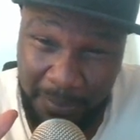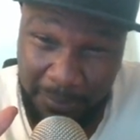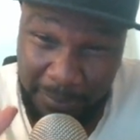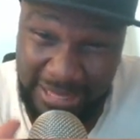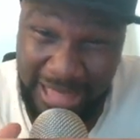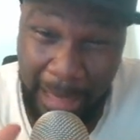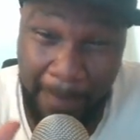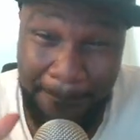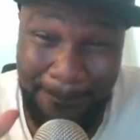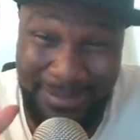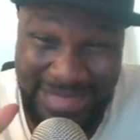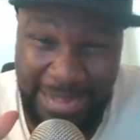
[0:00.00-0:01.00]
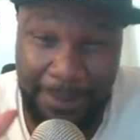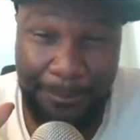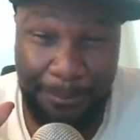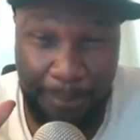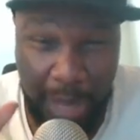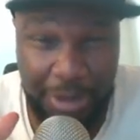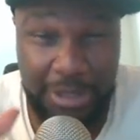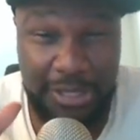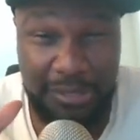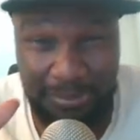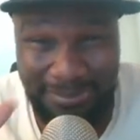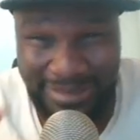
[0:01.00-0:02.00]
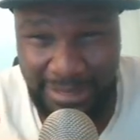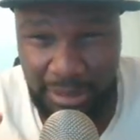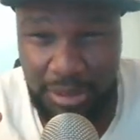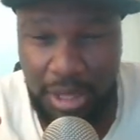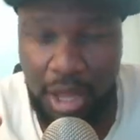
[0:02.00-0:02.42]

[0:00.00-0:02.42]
I mean, black American men